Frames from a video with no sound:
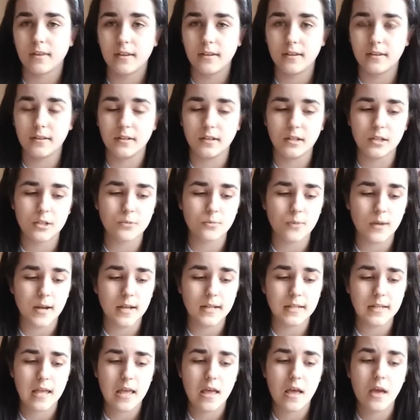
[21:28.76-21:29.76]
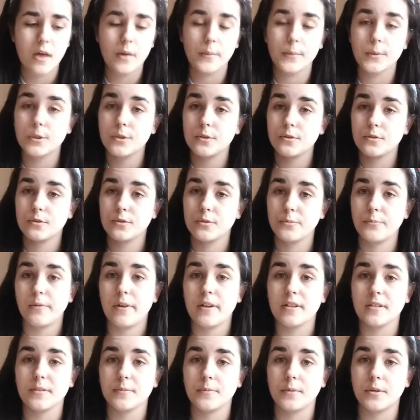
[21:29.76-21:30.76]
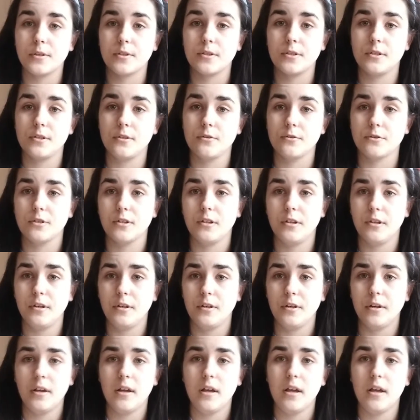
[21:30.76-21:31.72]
English one, which is surprising because usually